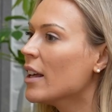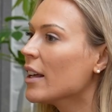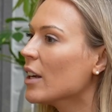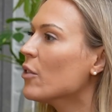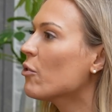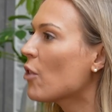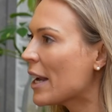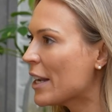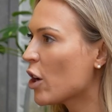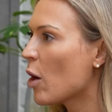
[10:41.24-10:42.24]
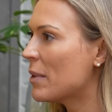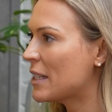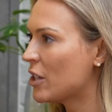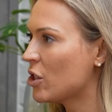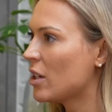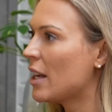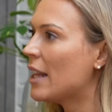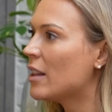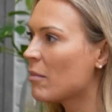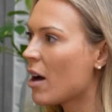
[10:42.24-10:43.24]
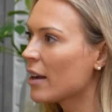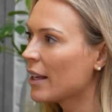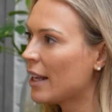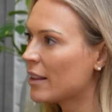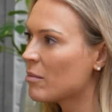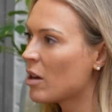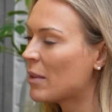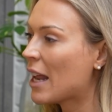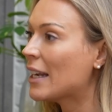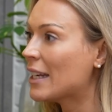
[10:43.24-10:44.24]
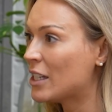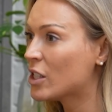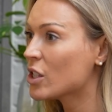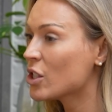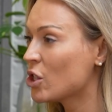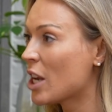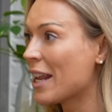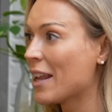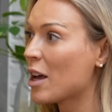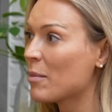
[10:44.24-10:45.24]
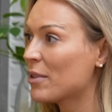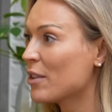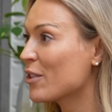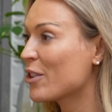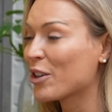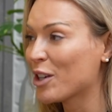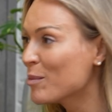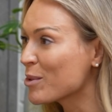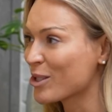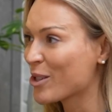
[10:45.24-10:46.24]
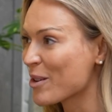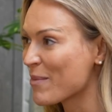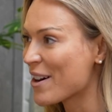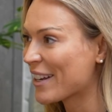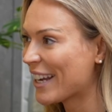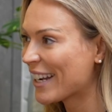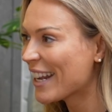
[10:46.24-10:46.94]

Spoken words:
kind of friendly competition in the market at the moment, and it is shaking up the global stock market.